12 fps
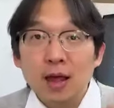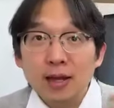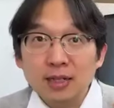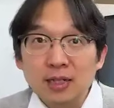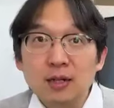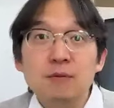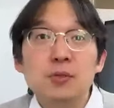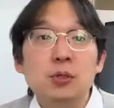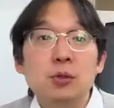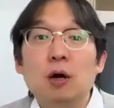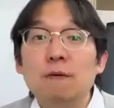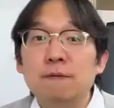and
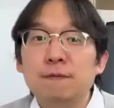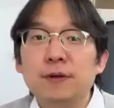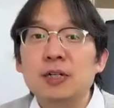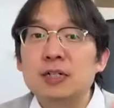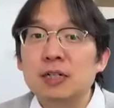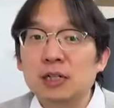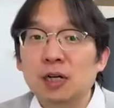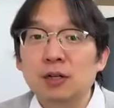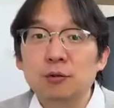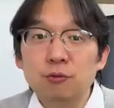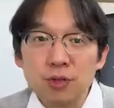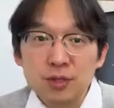gives you a first
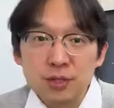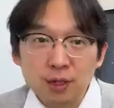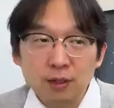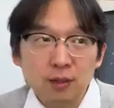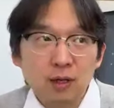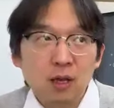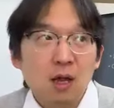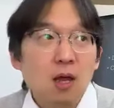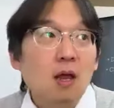cut result.